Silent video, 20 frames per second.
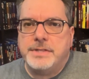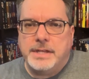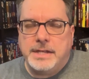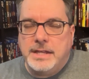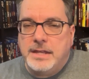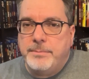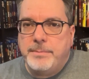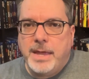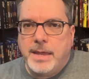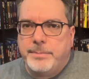that
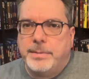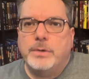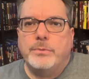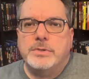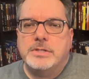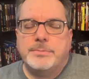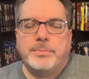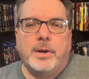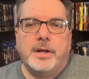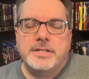he may be
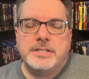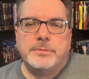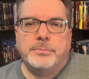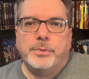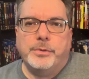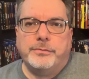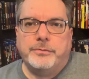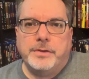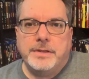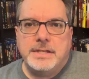
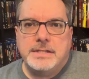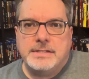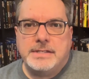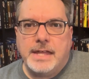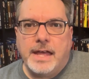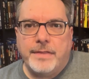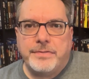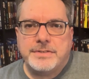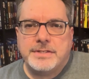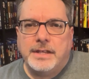responsible for these
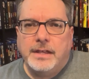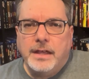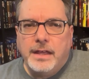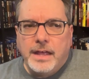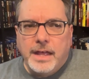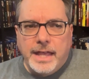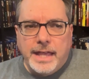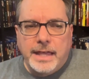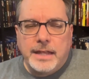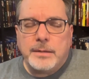deaths
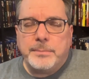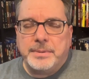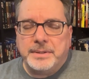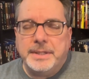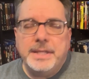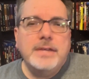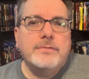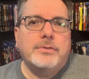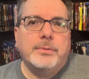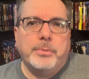in a
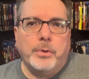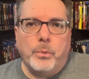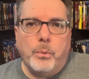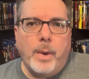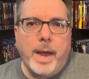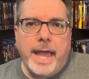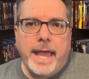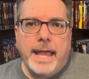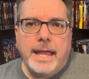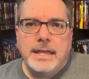believable
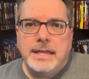way.